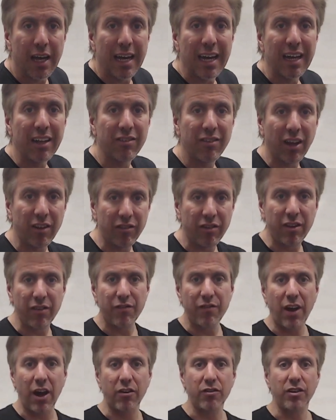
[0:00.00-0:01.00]
it sets the
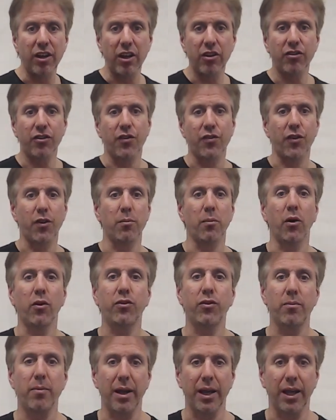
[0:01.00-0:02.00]
foundation for
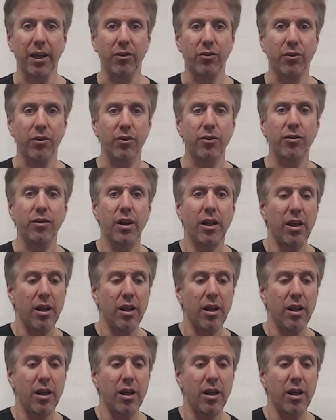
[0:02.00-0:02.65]
most of my answers.